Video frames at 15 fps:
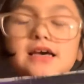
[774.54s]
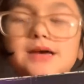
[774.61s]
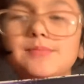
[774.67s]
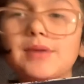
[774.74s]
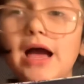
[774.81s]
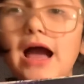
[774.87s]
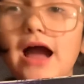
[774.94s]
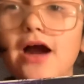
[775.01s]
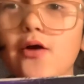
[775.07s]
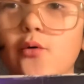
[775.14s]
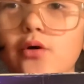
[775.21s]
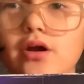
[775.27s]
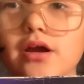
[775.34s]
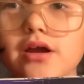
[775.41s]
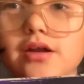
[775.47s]

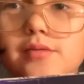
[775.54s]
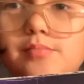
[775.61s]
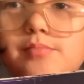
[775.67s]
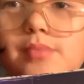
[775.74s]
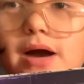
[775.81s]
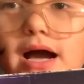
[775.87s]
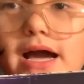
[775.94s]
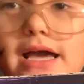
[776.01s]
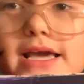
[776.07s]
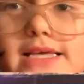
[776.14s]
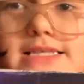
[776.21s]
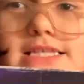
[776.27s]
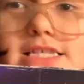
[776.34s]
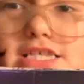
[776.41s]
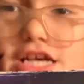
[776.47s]
powered by
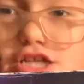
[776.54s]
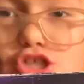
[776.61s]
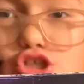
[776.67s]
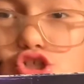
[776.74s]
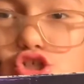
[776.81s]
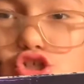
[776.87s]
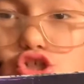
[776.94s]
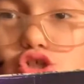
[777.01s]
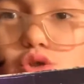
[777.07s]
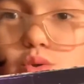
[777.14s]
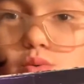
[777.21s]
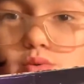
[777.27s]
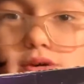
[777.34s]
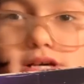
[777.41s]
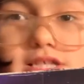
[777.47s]
Skechers.
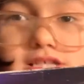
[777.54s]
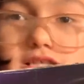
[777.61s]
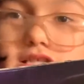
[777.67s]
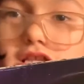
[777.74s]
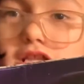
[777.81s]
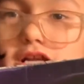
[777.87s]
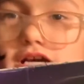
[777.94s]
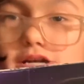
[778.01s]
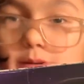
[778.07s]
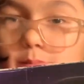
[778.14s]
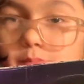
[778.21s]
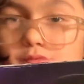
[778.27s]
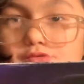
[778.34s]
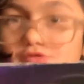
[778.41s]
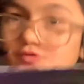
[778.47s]
So it's light up
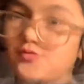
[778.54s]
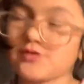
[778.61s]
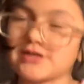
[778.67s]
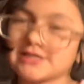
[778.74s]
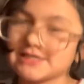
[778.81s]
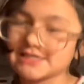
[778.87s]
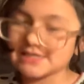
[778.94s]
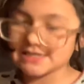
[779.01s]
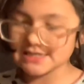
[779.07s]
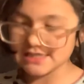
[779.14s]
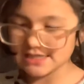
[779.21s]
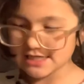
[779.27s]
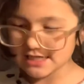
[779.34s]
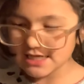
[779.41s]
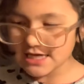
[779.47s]
ones.
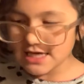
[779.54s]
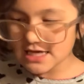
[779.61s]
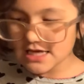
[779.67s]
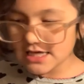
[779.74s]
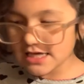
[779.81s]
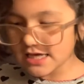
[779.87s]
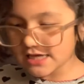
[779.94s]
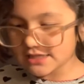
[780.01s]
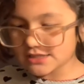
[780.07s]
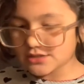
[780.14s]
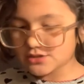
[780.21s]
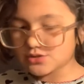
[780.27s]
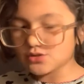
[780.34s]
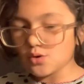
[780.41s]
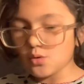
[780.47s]
Okay,
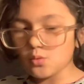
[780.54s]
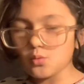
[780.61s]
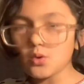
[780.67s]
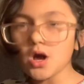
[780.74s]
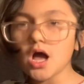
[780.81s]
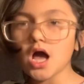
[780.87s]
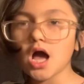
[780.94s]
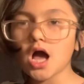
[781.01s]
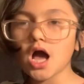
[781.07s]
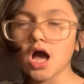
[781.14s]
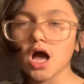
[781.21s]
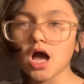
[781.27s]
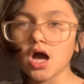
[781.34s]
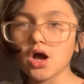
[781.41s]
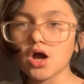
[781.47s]
so
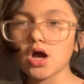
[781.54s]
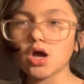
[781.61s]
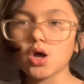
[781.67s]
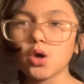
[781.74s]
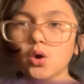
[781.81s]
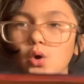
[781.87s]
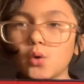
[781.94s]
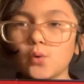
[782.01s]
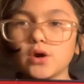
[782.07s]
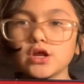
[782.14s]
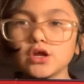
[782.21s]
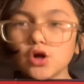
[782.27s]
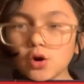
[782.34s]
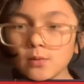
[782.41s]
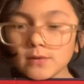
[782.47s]
when
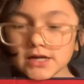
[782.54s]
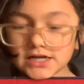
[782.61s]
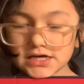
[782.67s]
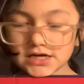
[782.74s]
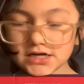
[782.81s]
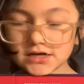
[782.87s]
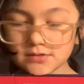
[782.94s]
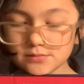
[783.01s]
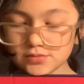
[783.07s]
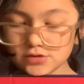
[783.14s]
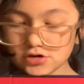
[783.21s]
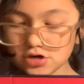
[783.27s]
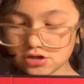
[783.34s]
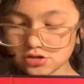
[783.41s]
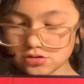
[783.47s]
you open it,
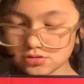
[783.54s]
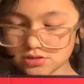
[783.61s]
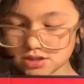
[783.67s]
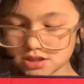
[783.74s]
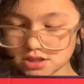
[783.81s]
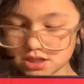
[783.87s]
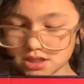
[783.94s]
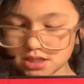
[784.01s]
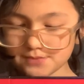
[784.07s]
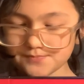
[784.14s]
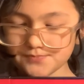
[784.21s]
all you see